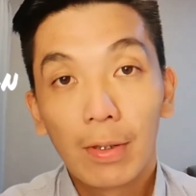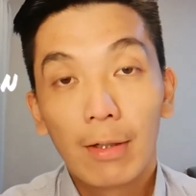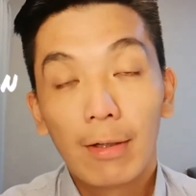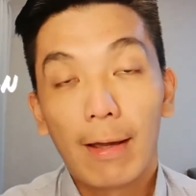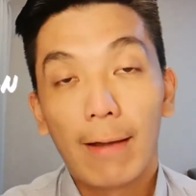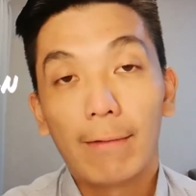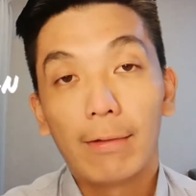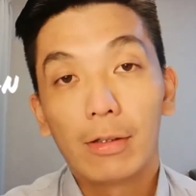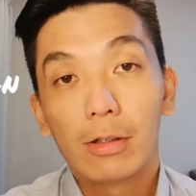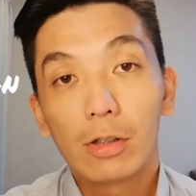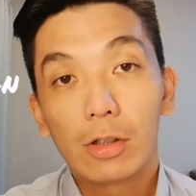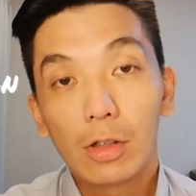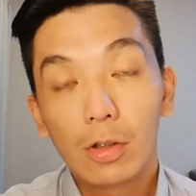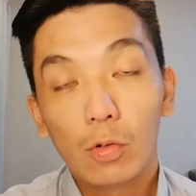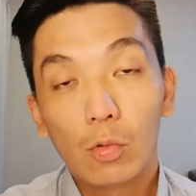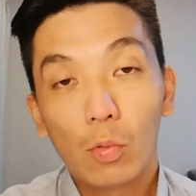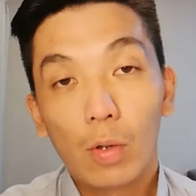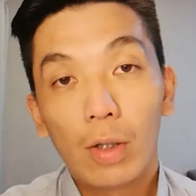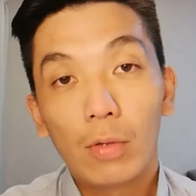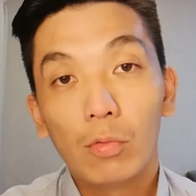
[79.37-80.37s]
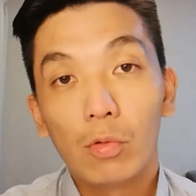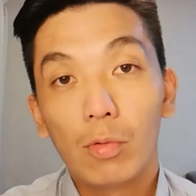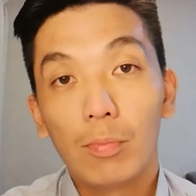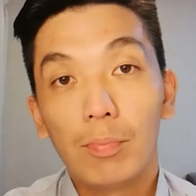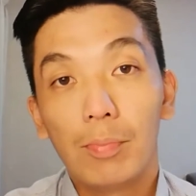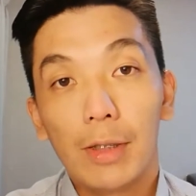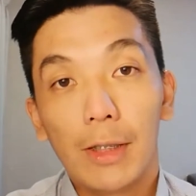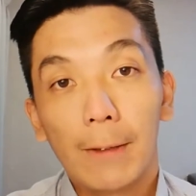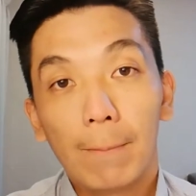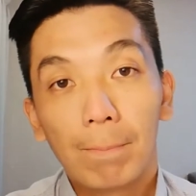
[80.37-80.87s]
And the third one would
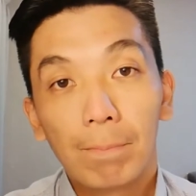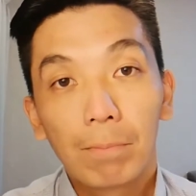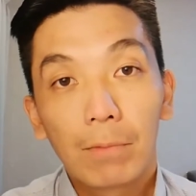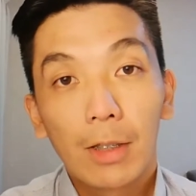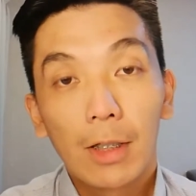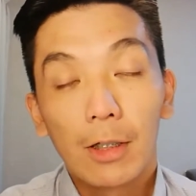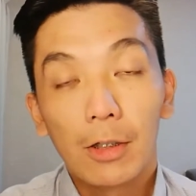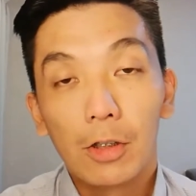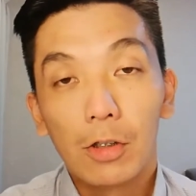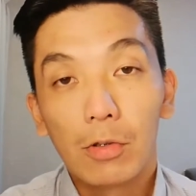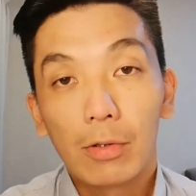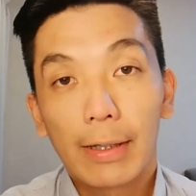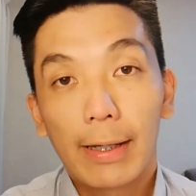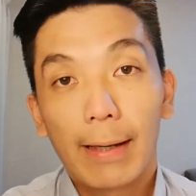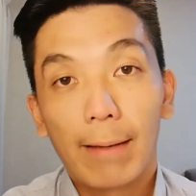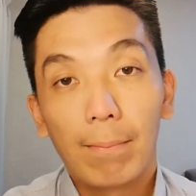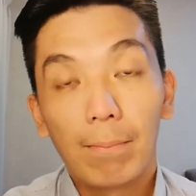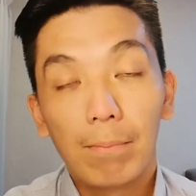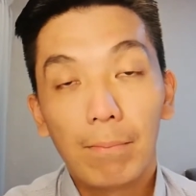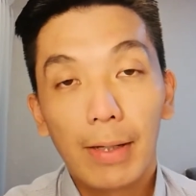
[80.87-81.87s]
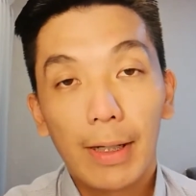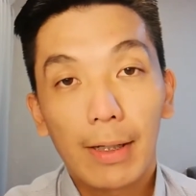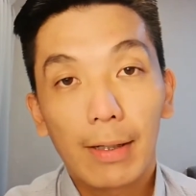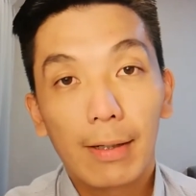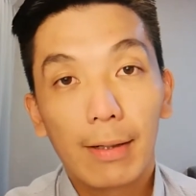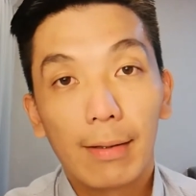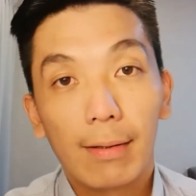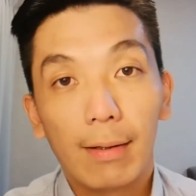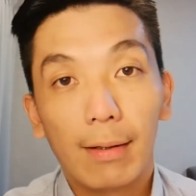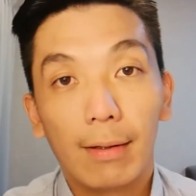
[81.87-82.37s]
be you can make
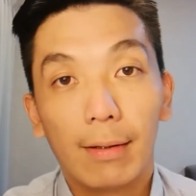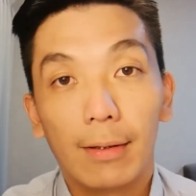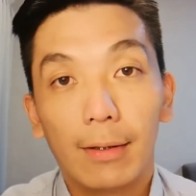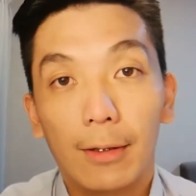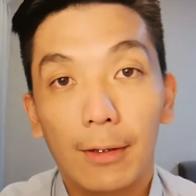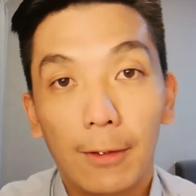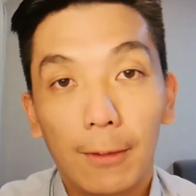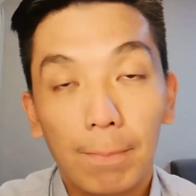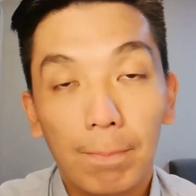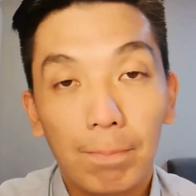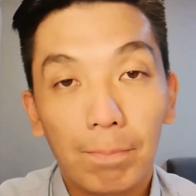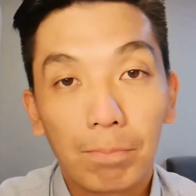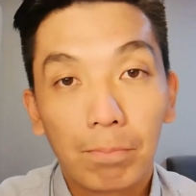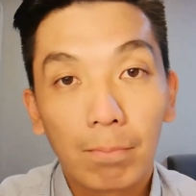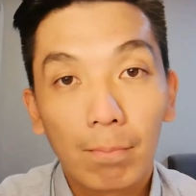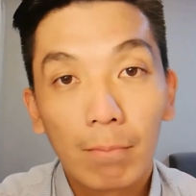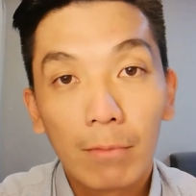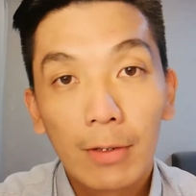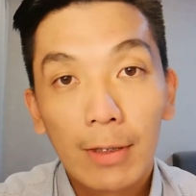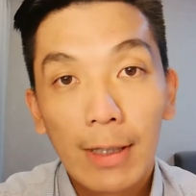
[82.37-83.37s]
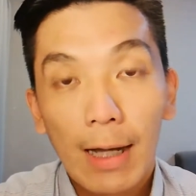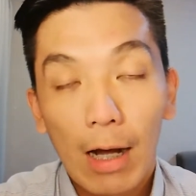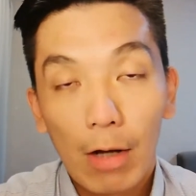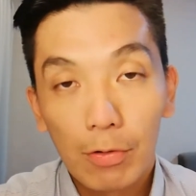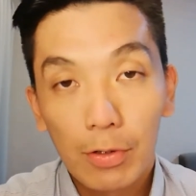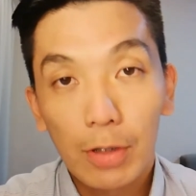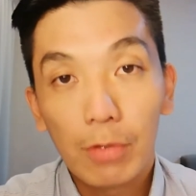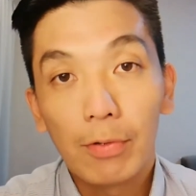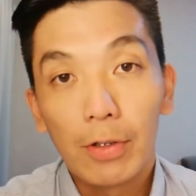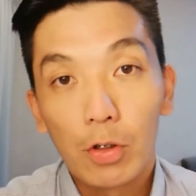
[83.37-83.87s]

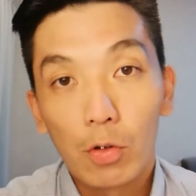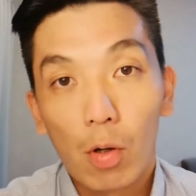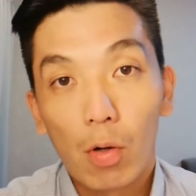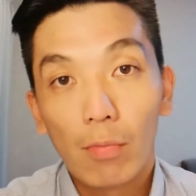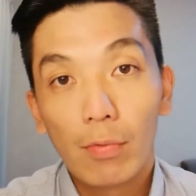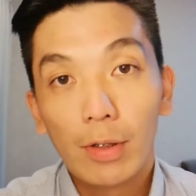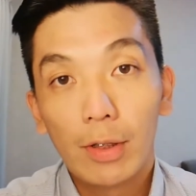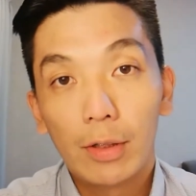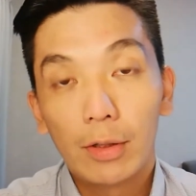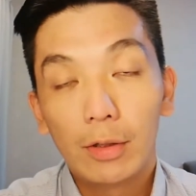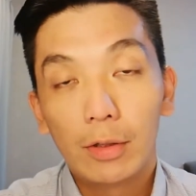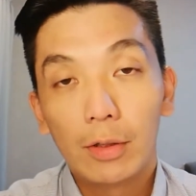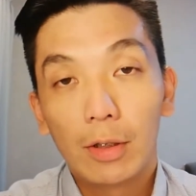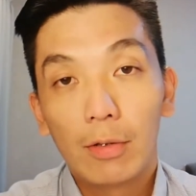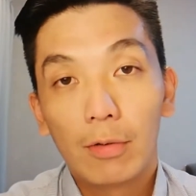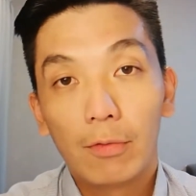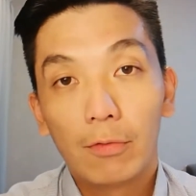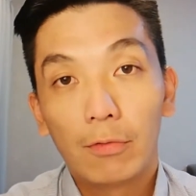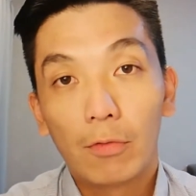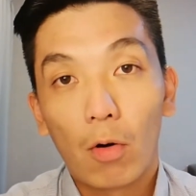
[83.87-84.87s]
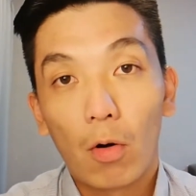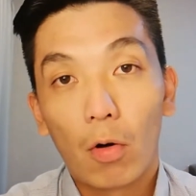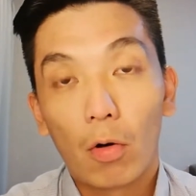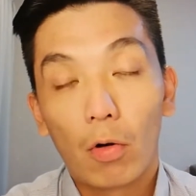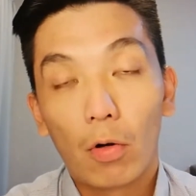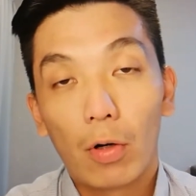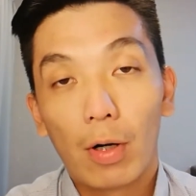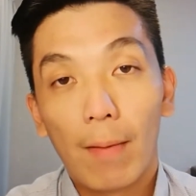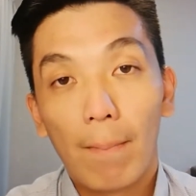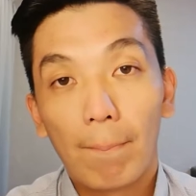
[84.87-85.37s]
housing withdrawal
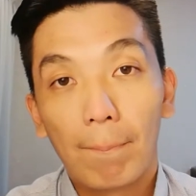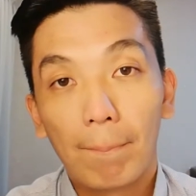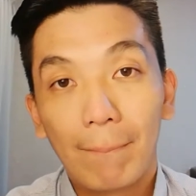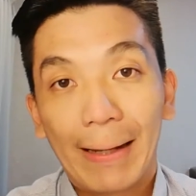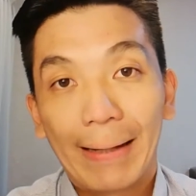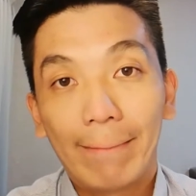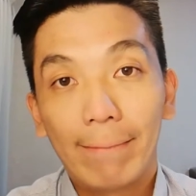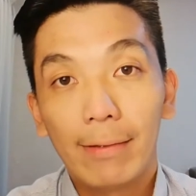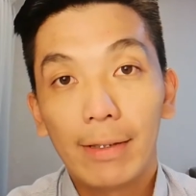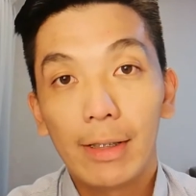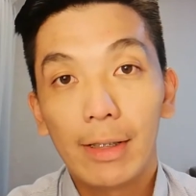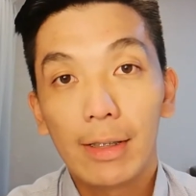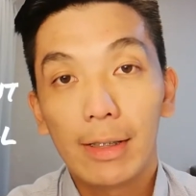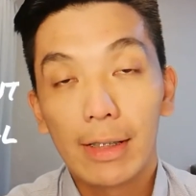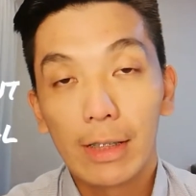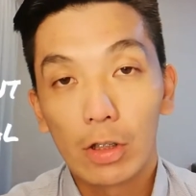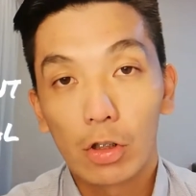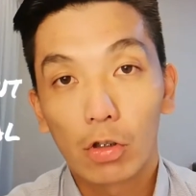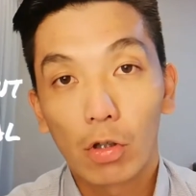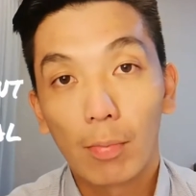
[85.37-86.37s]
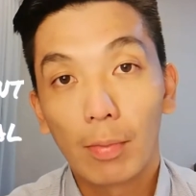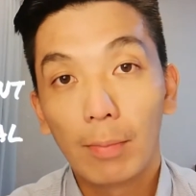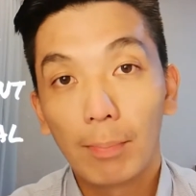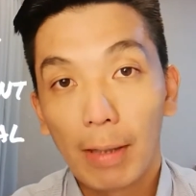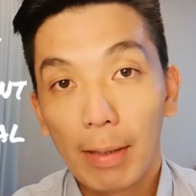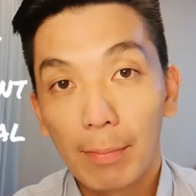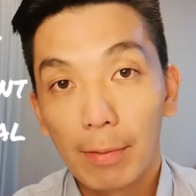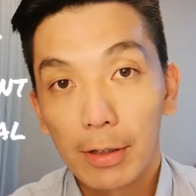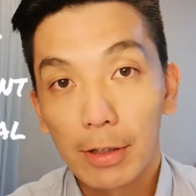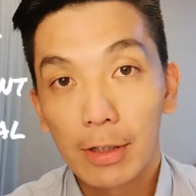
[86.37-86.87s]
for monthly installment
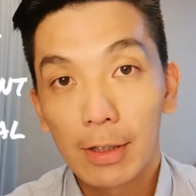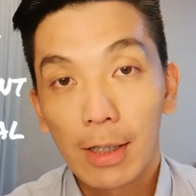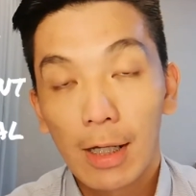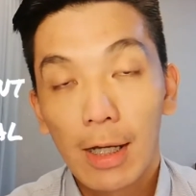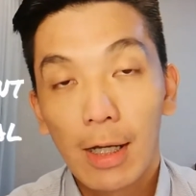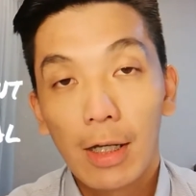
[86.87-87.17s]
payments.